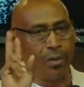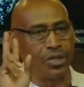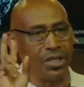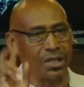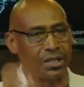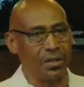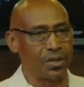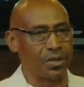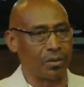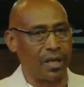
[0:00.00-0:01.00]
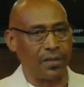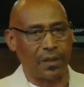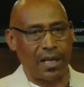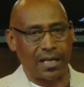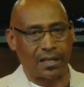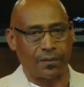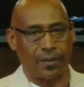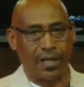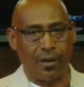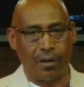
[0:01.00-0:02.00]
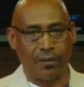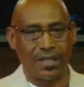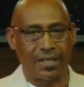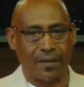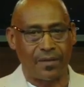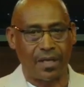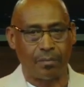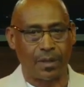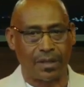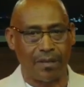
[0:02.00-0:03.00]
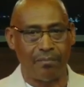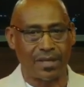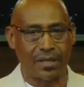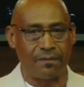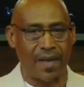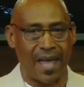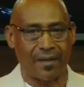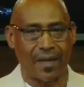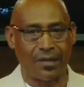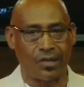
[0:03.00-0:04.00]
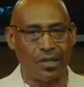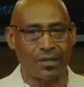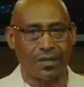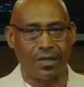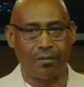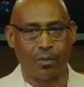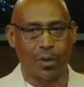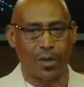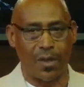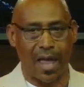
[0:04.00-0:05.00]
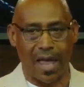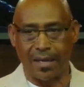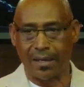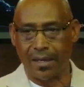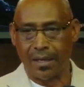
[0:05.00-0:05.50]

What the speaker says: oh, Jesus, he was a great philosopher and all of this stuff here, but they miss the fact that Jesus did more than that.